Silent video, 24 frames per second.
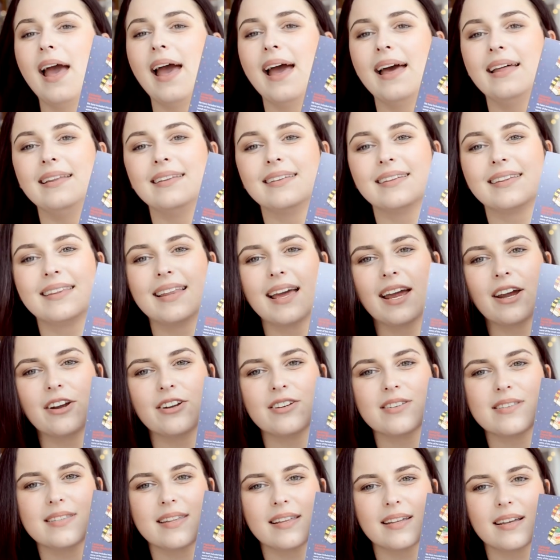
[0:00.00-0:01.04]
And
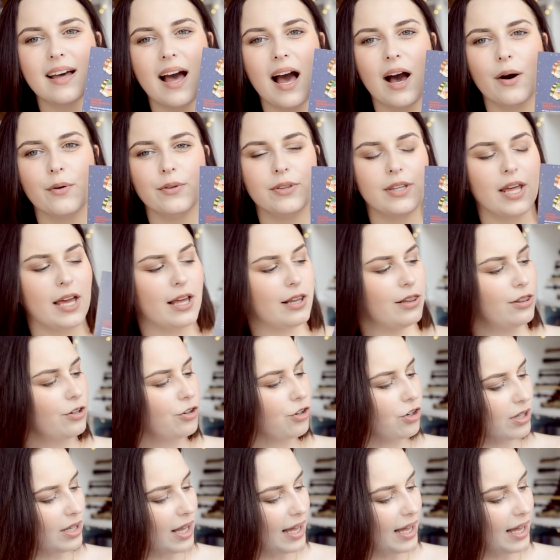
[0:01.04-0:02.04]
there's the how they look